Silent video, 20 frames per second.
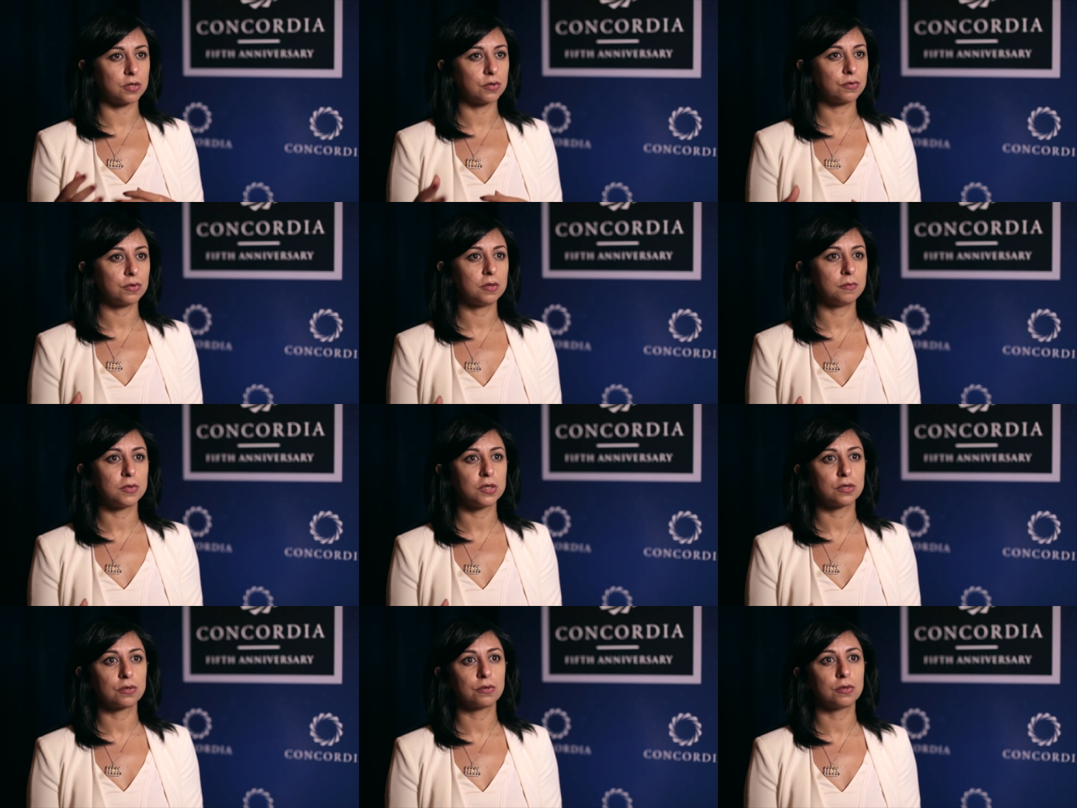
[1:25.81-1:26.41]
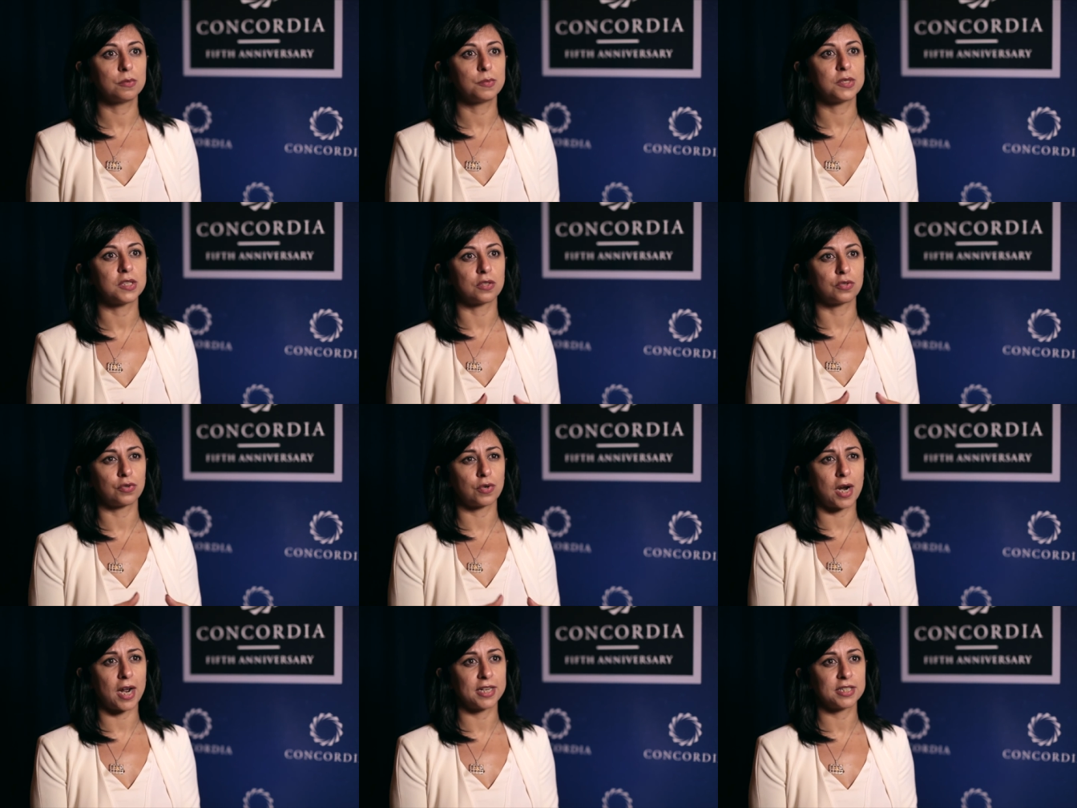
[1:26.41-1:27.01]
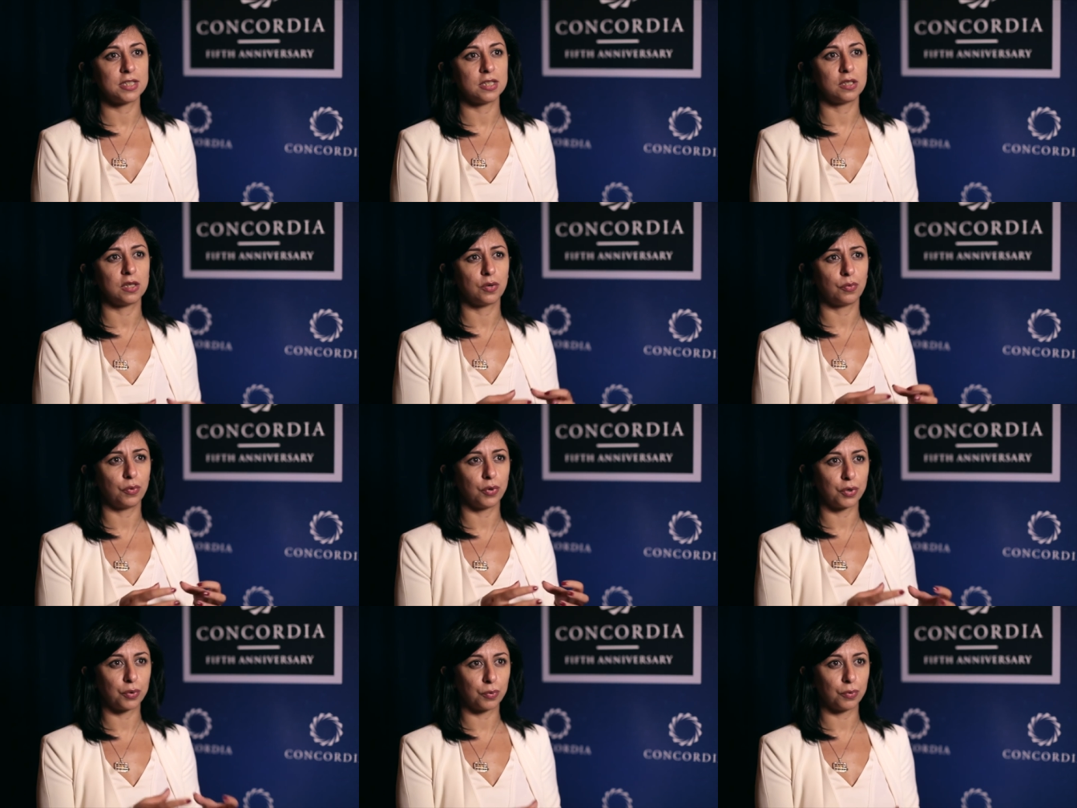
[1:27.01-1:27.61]
extremist groups attracting
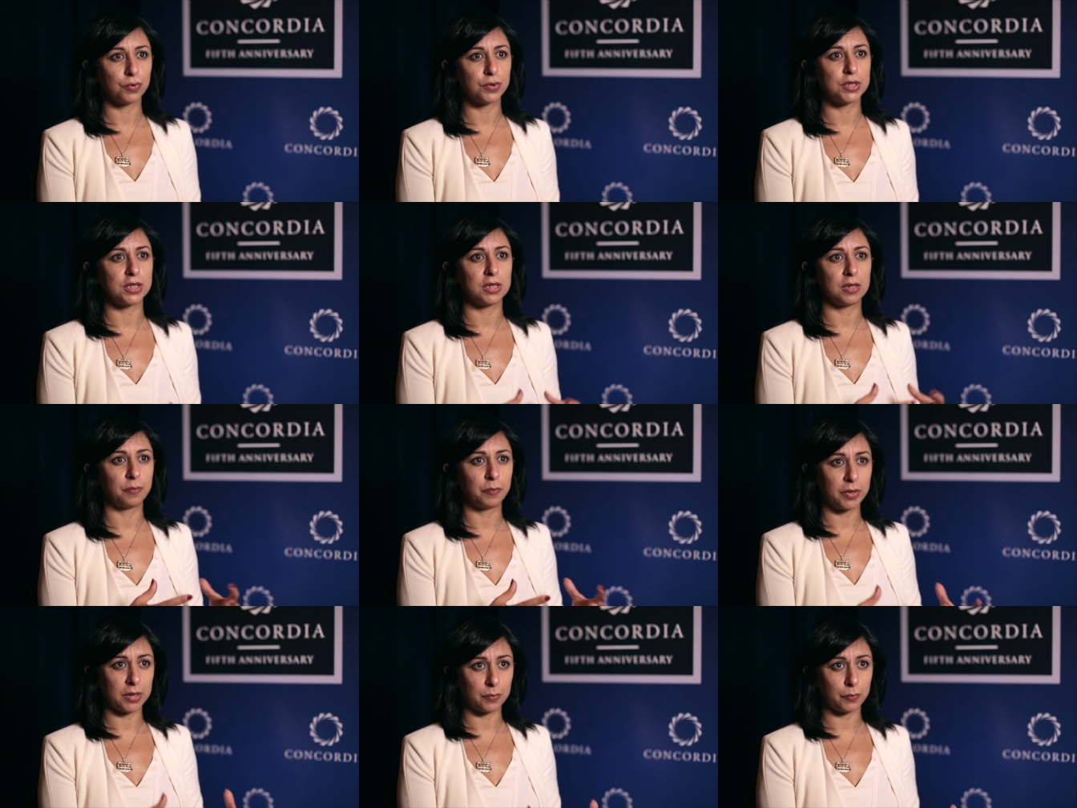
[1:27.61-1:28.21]
and recruiting